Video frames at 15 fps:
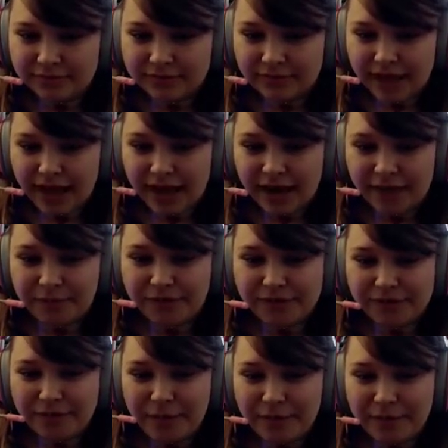Yeah, but
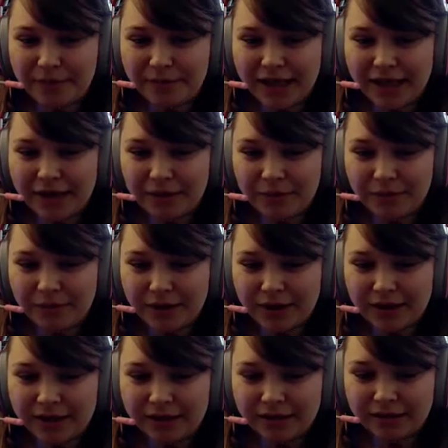remember like
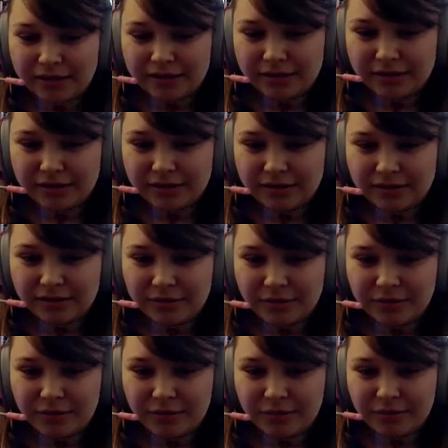when
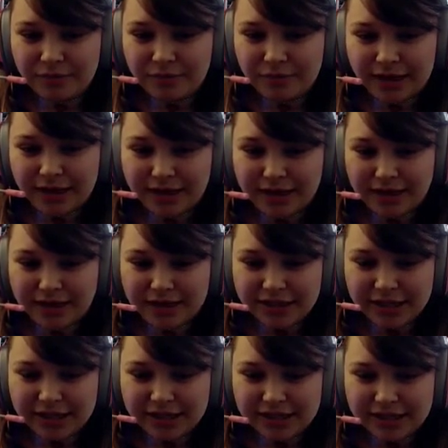when uh
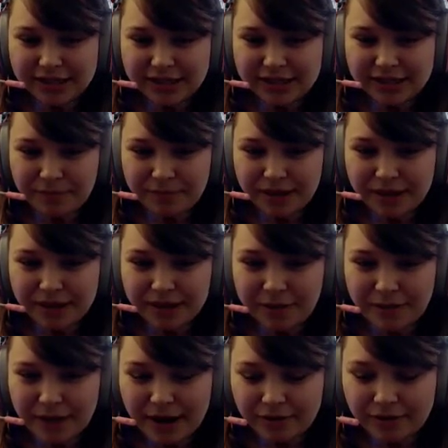Jaden said something
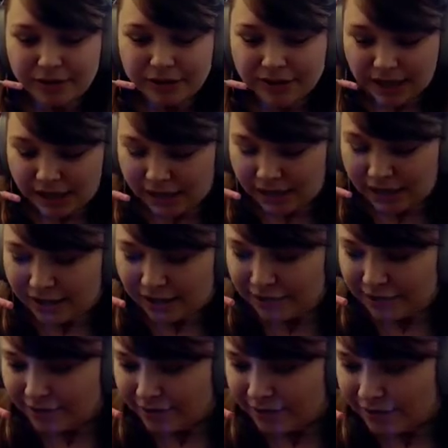about uh
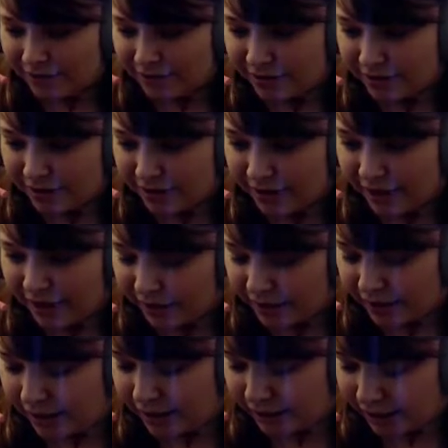like
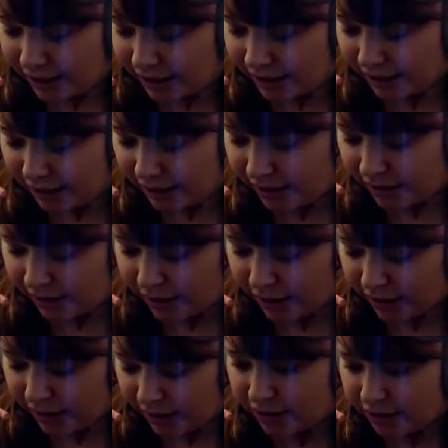getting Leon
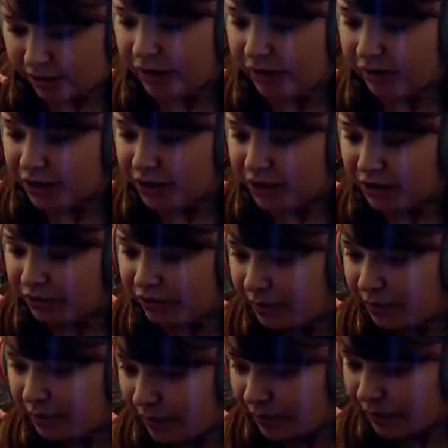again or no that was you
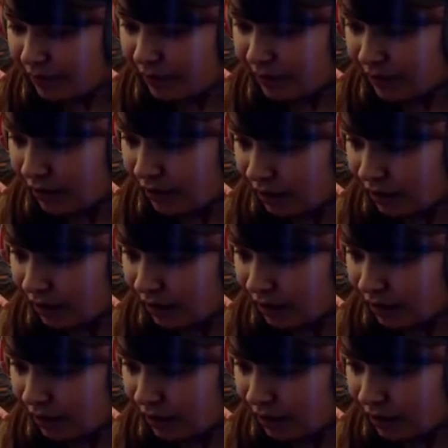about playing with Leon